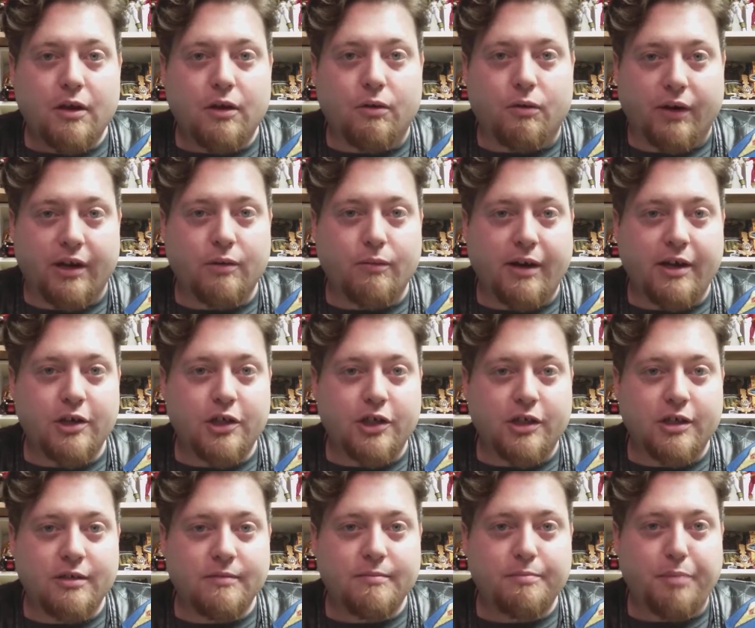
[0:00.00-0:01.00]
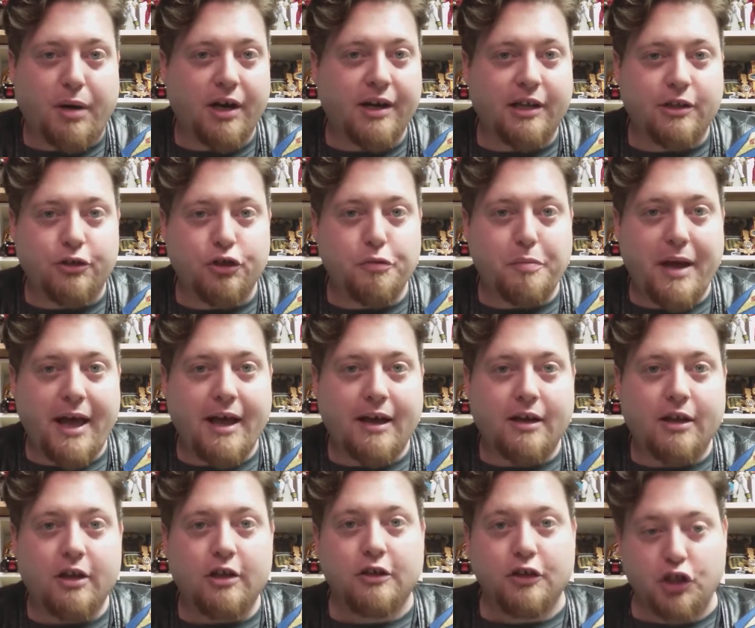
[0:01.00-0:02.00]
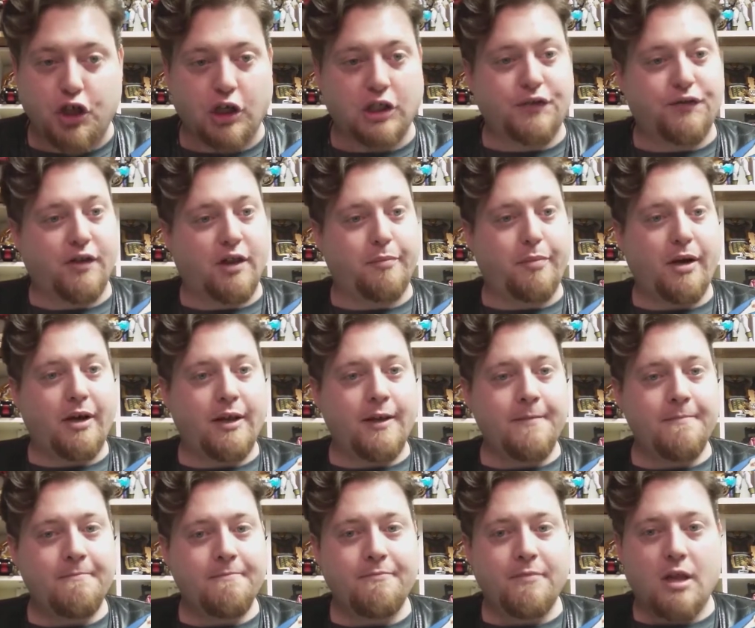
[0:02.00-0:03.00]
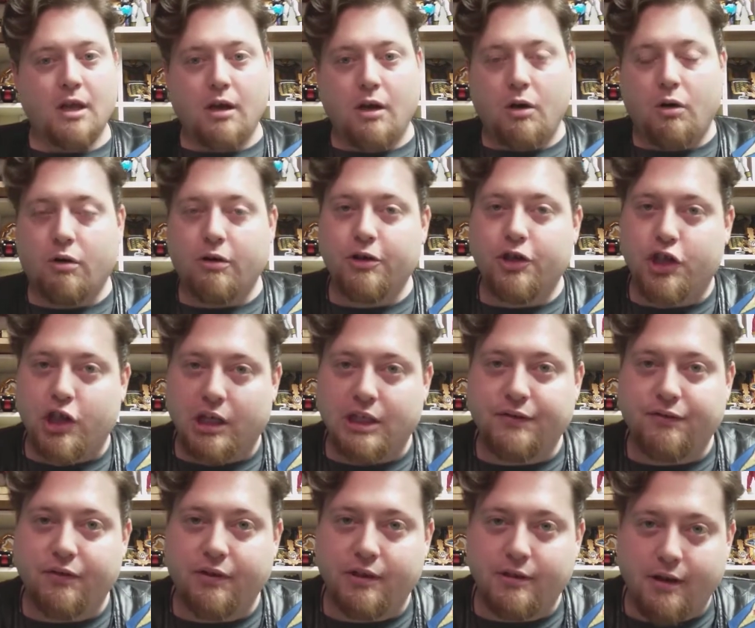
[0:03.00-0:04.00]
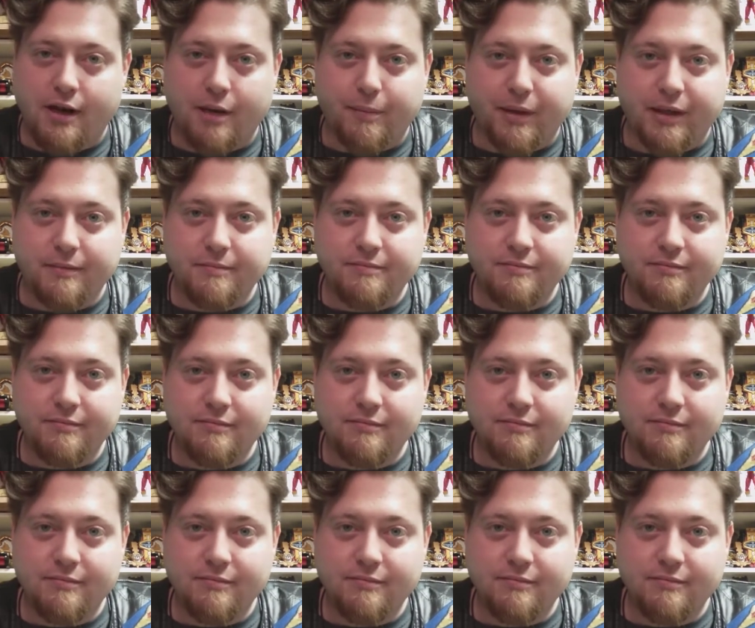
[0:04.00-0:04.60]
Green Ranger Putty 2-pack just for the Putty or just for the Tommy?